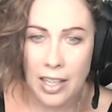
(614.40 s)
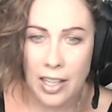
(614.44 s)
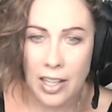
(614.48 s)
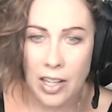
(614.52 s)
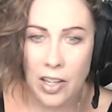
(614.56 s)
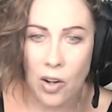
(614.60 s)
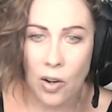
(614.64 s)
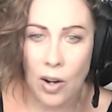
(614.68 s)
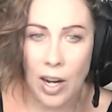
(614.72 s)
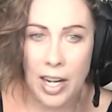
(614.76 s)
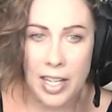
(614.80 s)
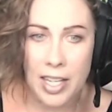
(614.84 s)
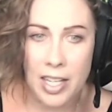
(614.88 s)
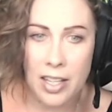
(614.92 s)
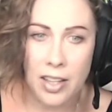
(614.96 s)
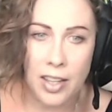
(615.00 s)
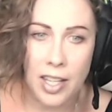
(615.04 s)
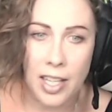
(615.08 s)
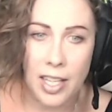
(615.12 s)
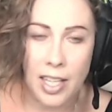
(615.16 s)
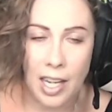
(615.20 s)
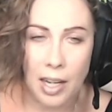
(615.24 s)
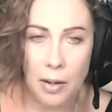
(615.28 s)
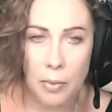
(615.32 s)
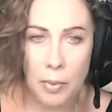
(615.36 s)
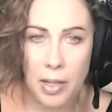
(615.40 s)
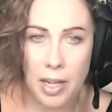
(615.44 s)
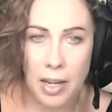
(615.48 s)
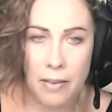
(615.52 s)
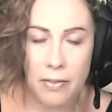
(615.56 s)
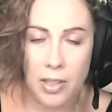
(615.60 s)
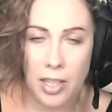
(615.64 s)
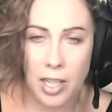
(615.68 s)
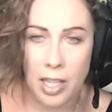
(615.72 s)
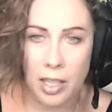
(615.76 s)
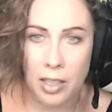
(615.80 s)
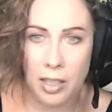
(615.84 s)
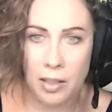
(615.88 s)
you know, I didn't think I would
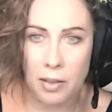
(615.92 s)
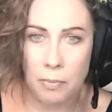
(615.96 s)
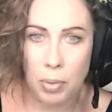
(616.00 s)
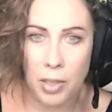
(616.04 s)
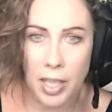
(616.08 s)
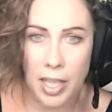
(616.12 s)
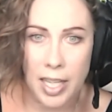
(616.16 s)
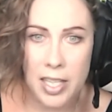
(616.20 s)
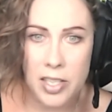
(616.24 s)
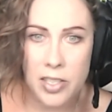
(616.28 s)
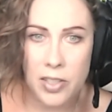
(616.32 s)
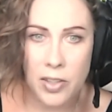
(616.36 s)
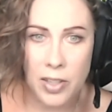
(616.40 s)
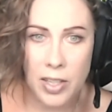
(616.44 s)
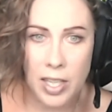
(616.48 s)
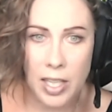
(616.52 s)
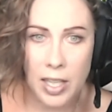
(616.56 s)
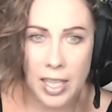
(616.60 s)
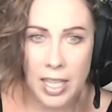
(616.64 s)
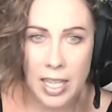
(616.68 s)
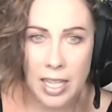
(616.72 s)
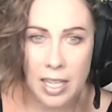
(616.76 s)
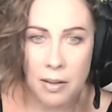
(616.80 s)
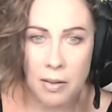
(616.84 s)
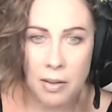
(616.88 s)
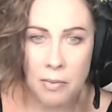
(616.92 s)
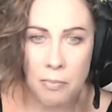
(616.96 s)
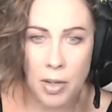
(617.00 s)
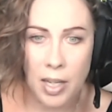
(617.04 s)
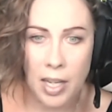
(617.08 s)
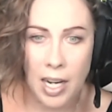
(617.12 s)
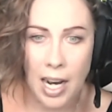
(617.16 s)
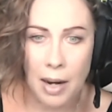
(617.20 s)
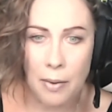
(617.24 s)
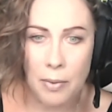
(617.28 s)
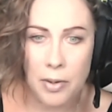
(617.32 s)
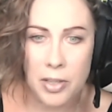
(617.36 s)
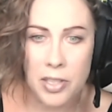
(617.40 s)
ever get in place or anything,
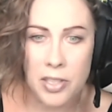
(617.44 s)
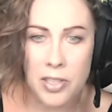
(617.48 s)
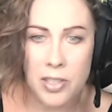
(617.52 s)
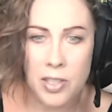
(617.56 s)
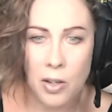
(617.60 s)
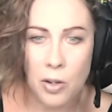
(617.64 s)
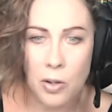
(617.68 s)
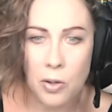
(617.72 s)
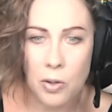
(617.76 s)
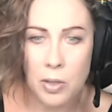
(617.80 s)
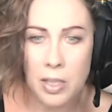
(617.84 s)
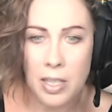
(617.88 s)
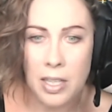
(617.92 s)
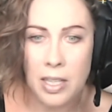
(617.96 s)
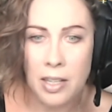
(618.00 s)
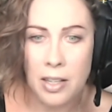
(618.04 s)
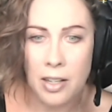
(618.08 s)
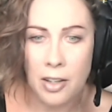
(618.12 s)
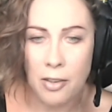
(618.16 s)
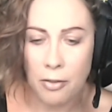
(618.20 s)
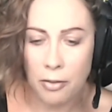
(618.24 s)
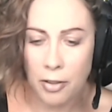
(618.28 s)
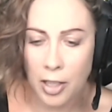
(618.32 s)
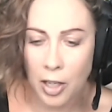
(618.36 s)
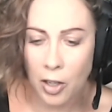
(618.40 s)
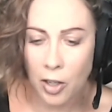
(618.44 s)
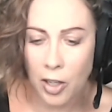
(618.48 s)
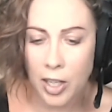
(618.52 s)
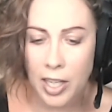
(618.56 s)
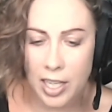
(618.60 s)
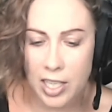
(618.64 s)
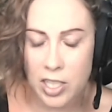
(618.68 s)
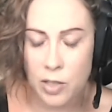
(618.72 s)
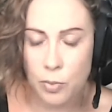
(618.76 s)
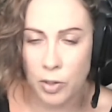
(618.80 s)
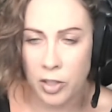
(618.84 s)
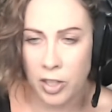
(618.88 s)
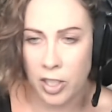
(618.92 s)
but I was so
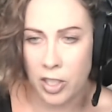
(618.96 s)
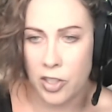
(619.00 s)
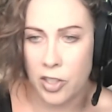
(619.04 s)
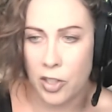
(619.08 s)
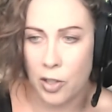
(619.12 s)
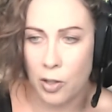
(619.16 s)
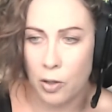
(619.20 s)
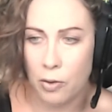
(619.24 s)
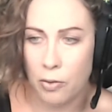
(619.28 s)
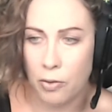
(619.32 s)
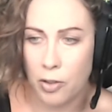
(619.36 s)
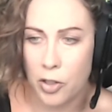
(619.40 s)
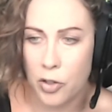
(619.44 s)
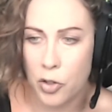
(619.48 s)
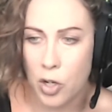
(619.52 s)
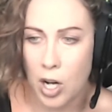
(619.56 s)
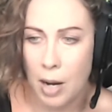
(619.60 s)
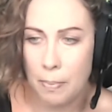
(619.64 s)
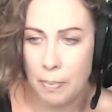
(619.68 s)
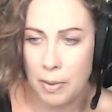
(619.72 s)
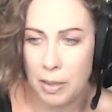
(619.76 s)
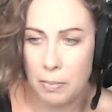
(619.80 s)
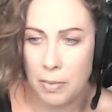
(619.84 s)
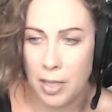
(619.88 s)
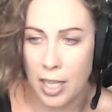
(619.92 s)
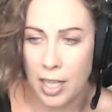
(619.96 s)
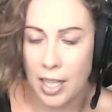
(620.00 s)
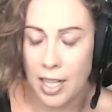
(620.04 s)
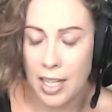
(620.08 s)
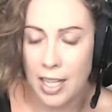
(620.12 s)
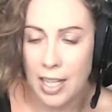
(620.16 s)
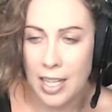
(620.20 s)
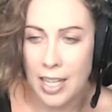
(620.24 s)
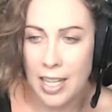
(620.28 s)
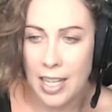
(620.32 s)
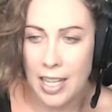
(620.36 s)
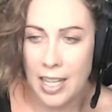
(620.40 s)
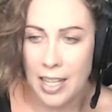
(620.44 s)
furious with this girl for dropping me
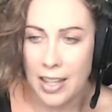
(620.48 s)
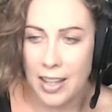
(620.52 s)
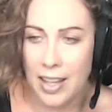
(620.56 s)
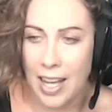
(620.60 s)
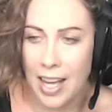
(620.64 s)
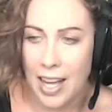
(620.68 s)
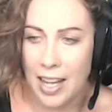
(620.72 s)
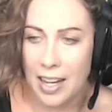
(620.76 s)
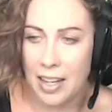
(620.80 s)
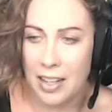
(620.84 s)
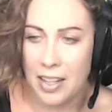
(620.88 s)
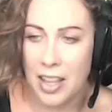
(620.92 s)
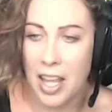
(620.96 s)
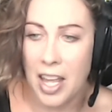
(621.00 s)
that